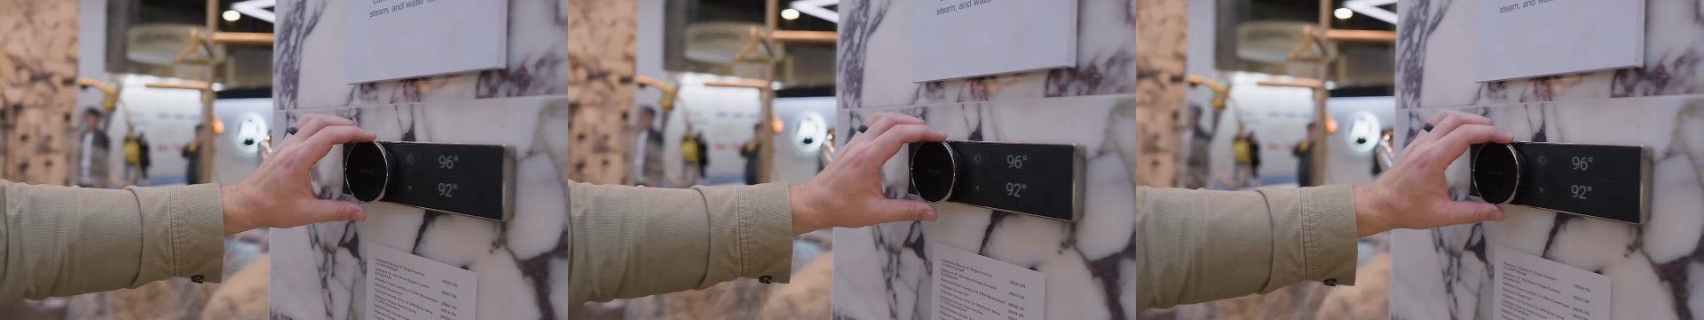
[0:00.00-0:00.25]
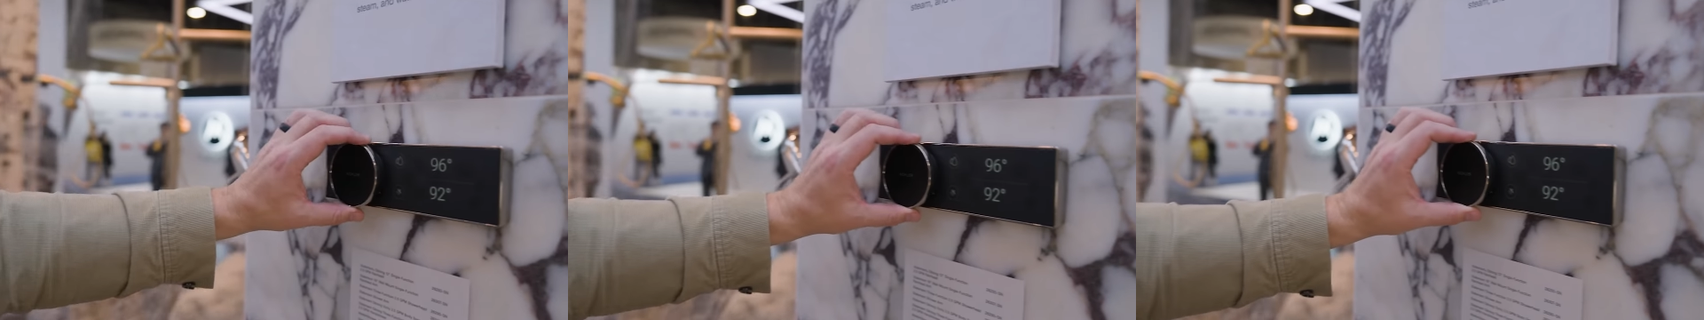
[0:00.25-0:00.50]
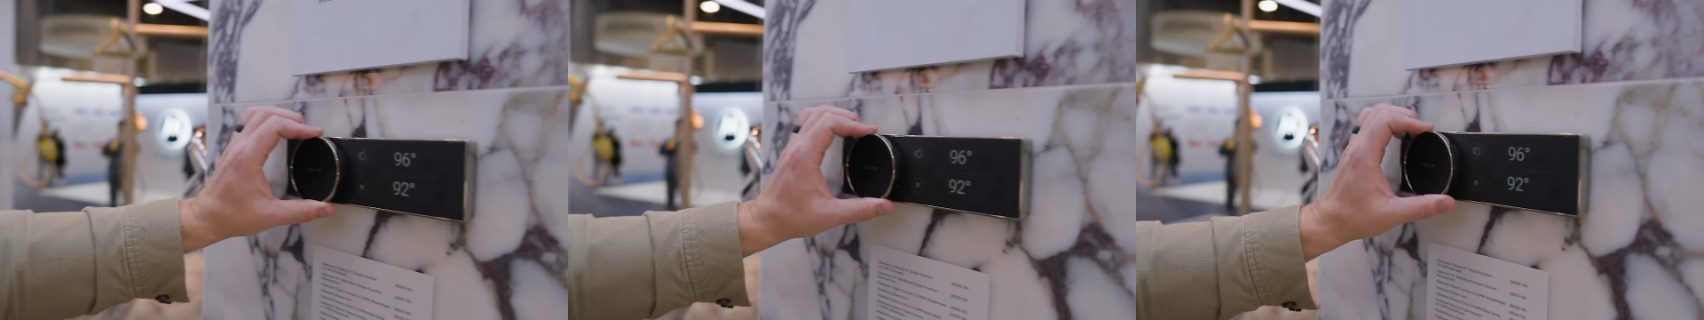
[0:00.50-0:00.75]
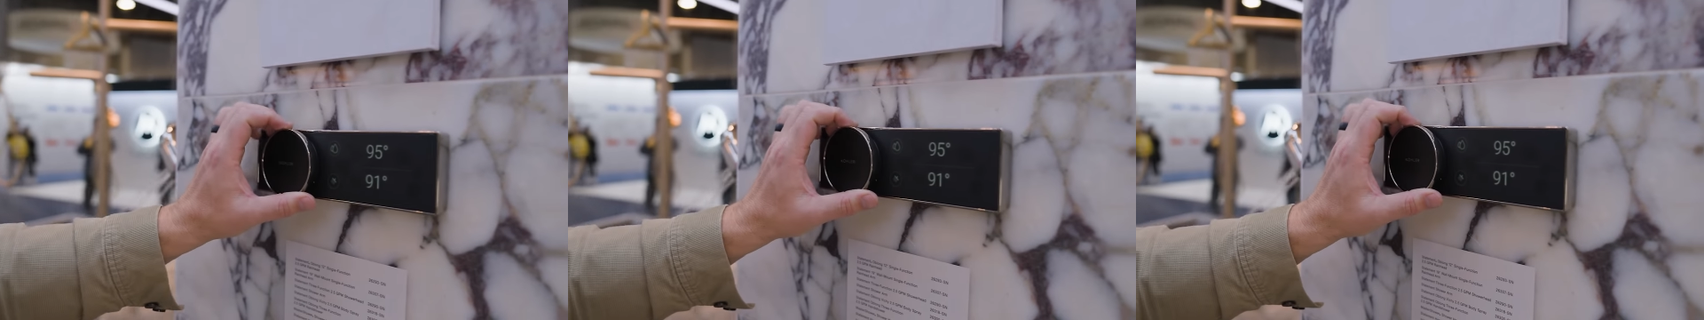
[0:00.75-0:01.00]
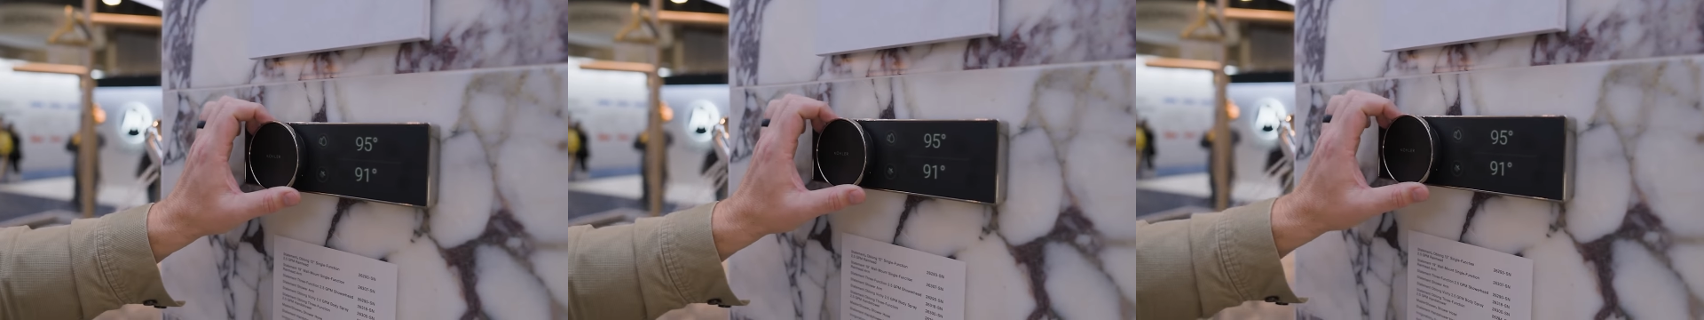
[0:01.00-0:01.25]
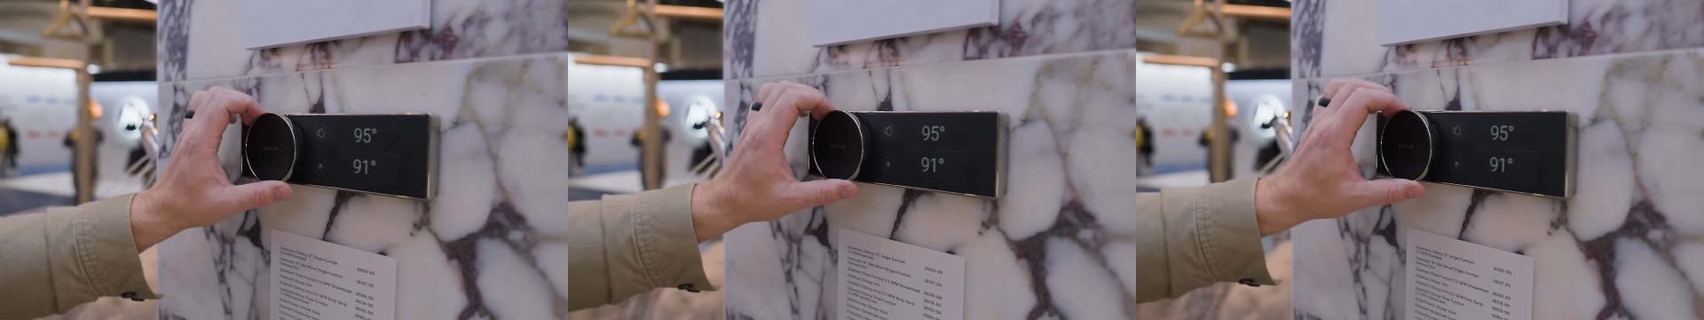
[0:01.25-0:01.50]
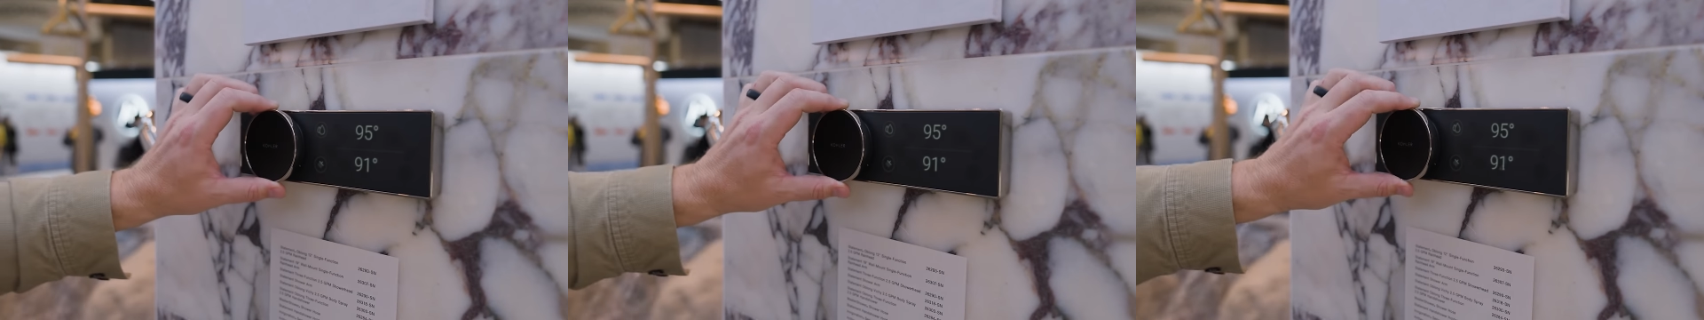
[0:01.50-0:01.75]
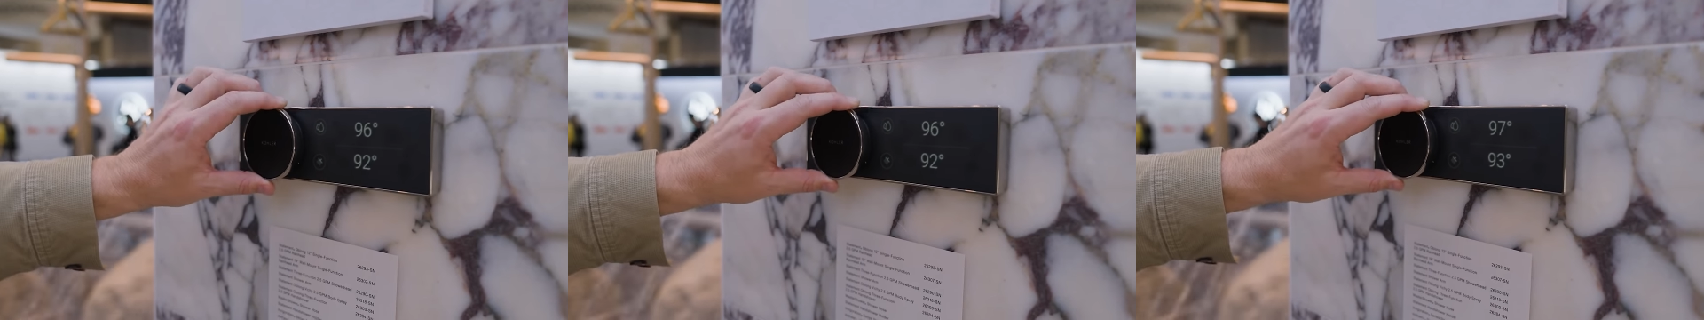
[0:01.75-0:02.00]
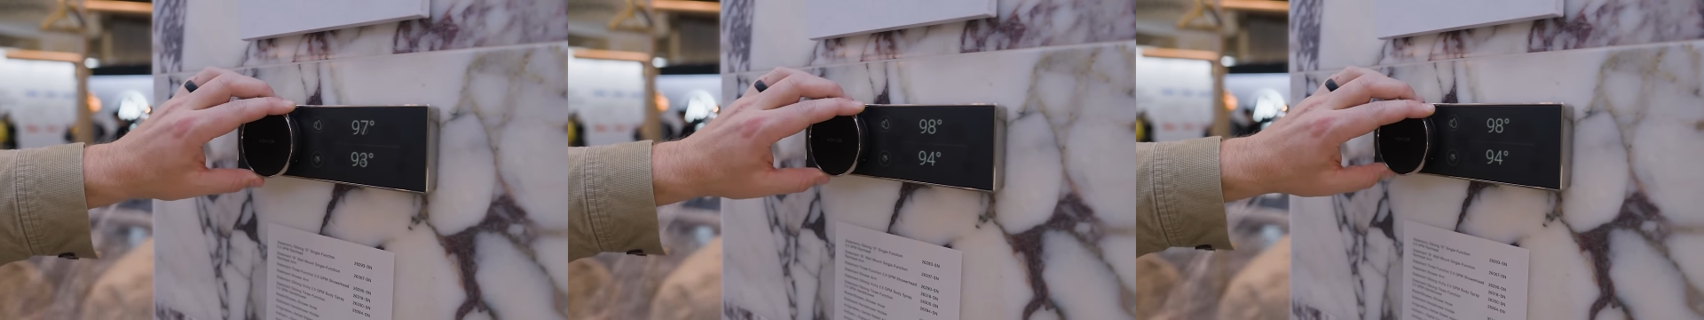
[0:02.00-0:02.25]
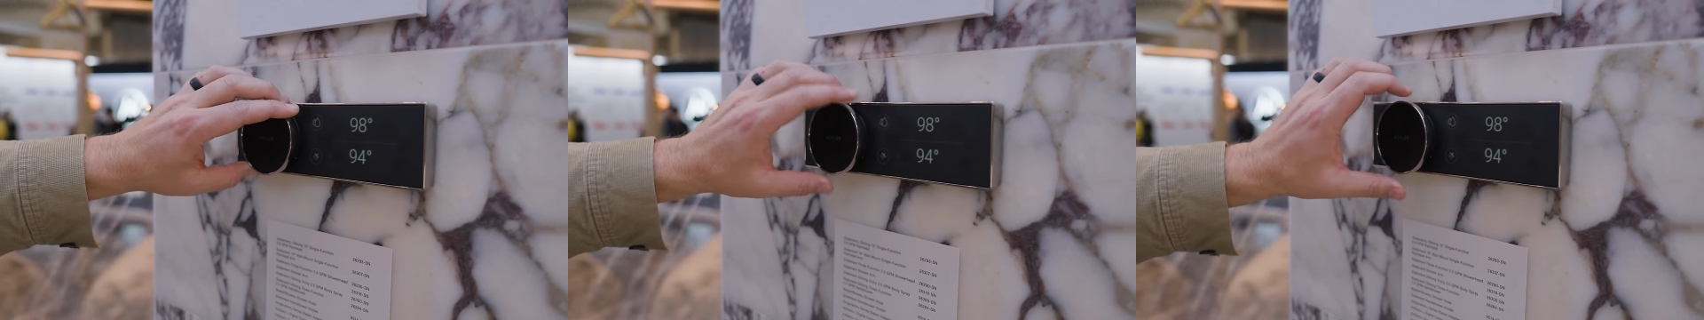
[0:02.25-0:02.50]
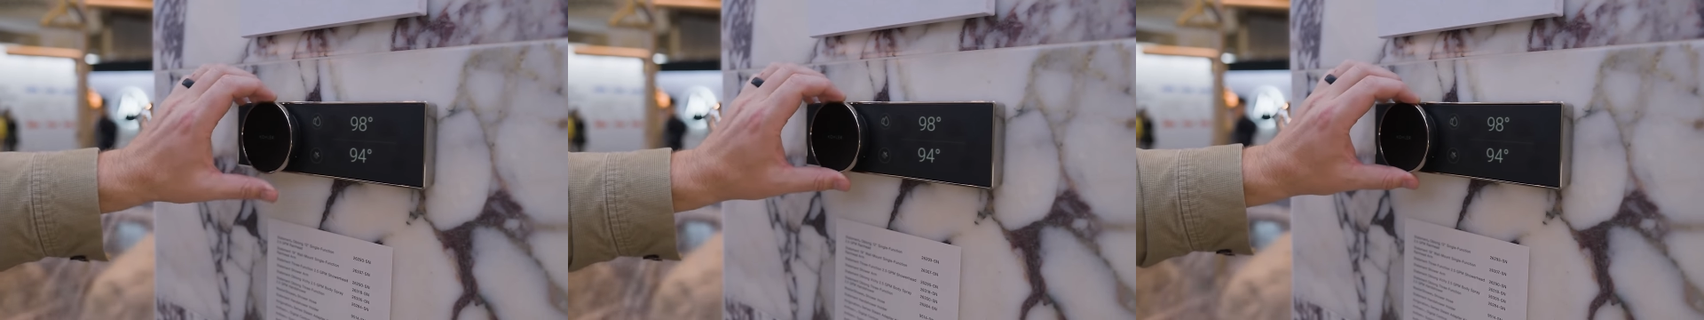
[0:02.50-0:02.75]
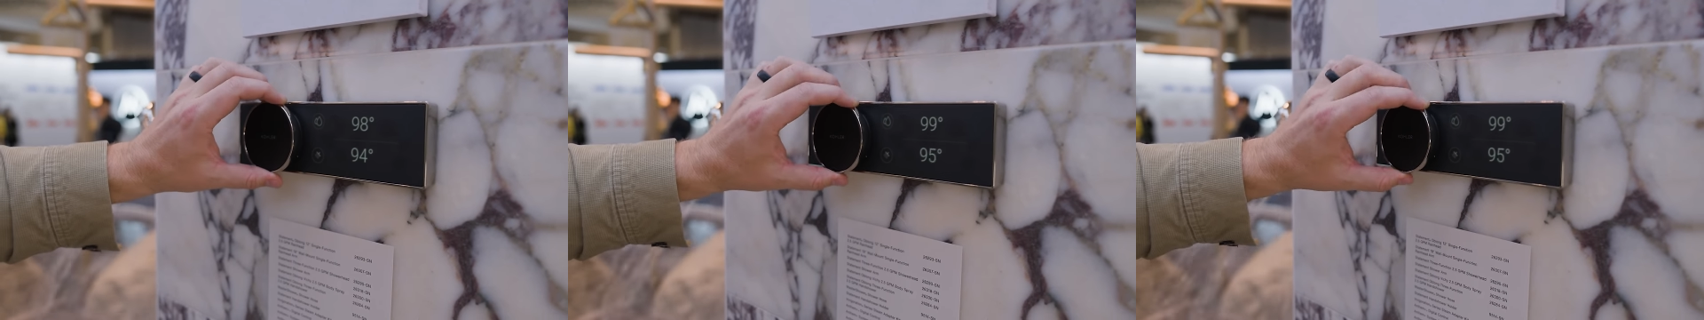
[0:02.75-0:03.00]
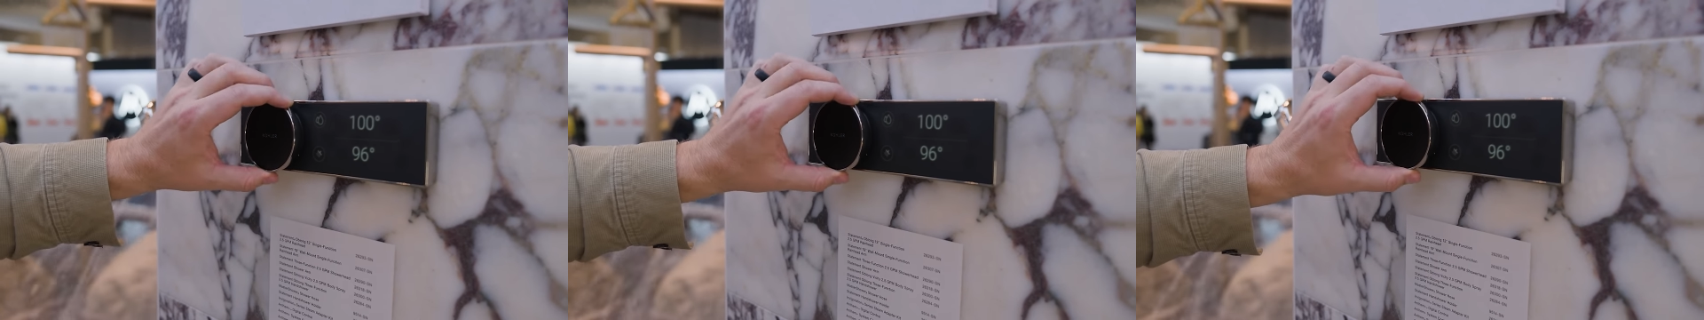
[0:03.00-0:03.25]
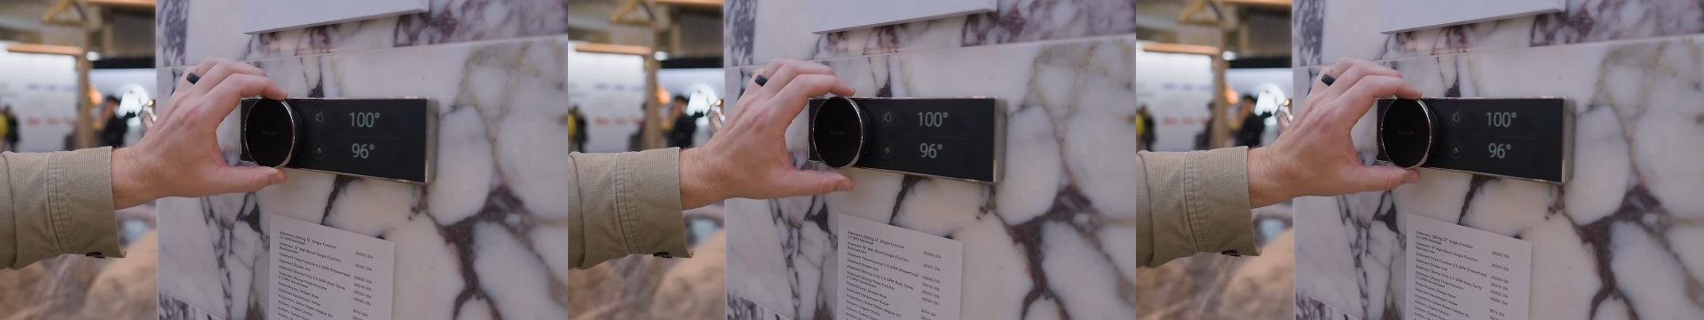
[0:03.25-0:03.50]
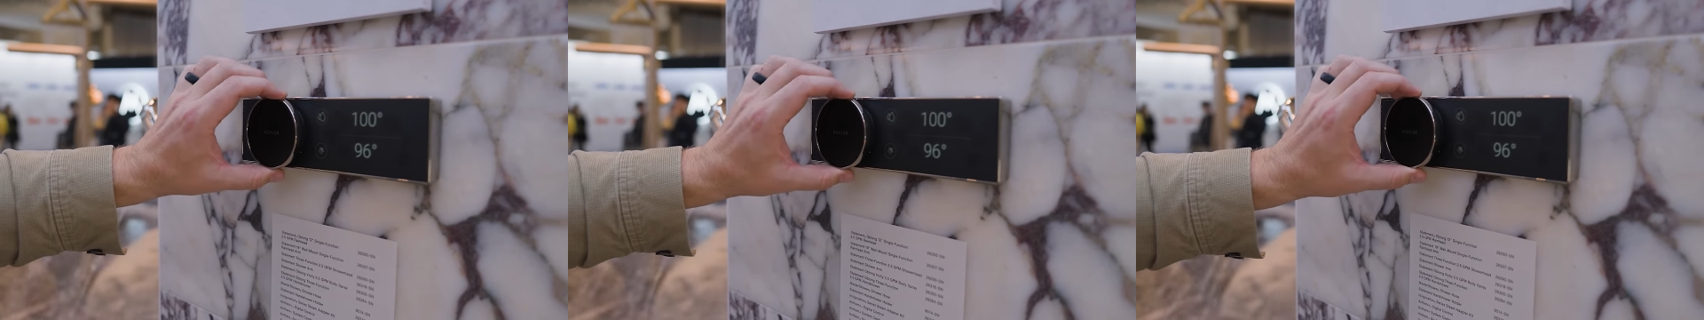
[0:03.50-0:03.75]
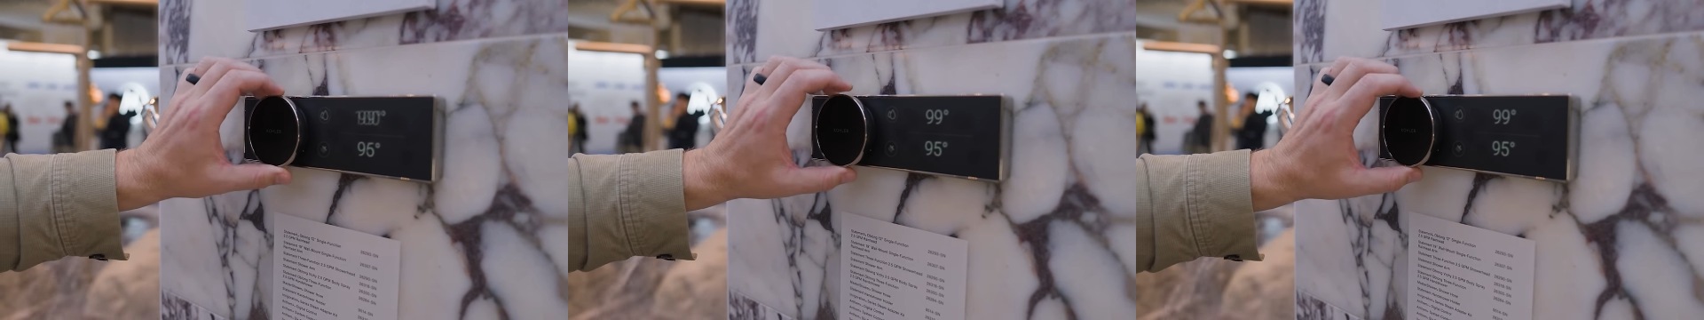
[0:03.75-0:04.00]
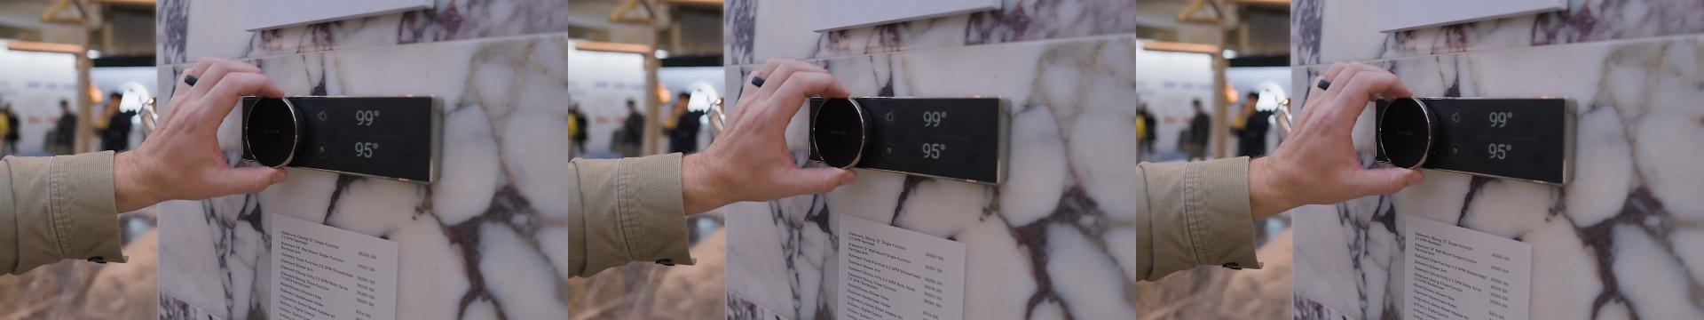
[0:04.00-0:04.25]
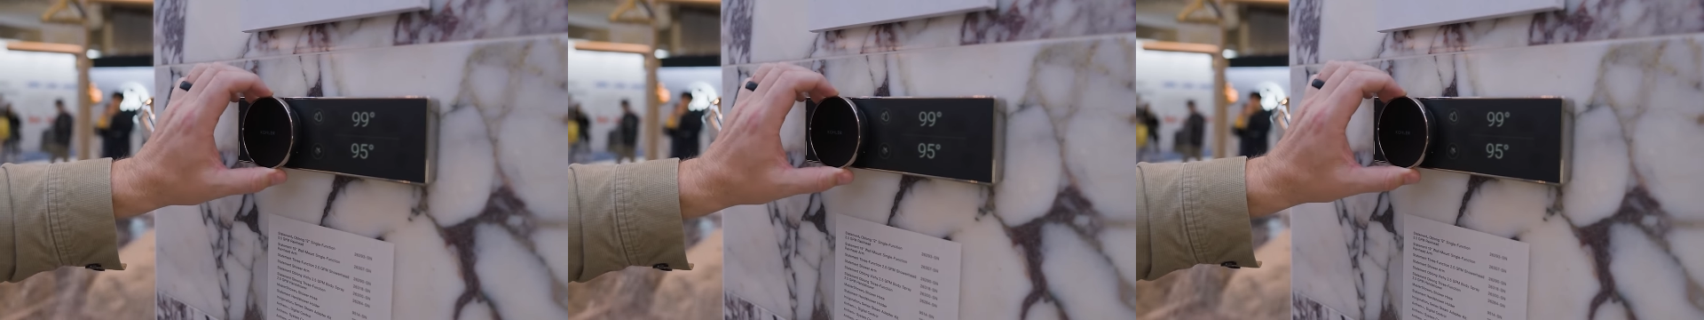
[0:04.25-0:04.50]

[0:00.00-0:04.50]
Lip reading: (no speaker visible)